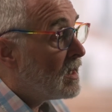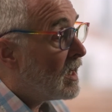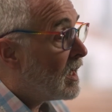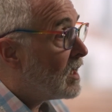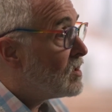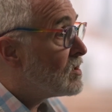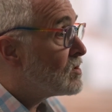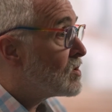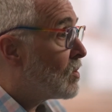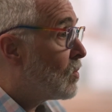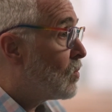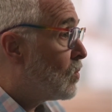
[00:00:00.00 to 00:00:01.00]
And
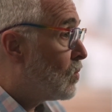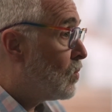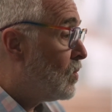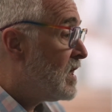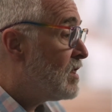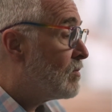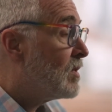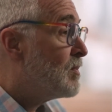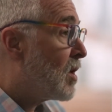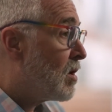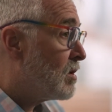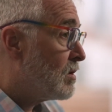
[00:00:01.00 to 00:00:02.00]
so we three
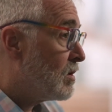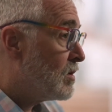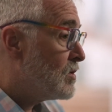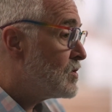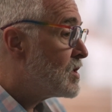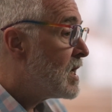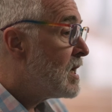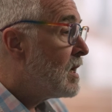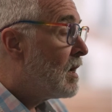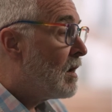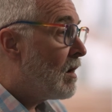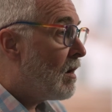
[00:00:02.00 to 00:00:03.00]
partners
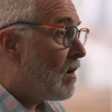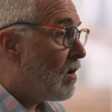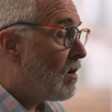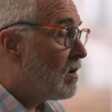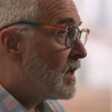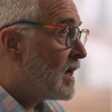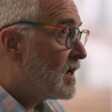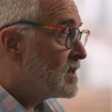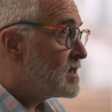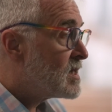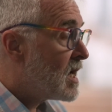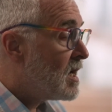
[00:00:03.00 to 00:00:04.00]
all had the
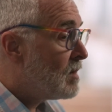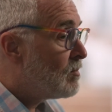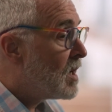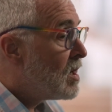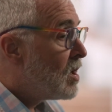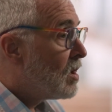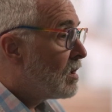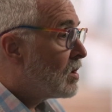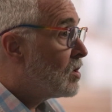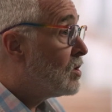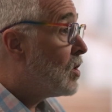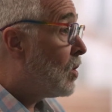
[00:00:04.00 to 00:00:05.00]
same
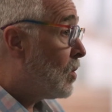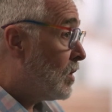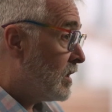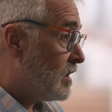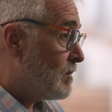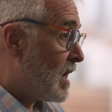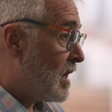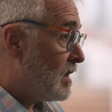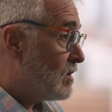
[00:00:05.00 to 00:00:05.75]
goal in mind.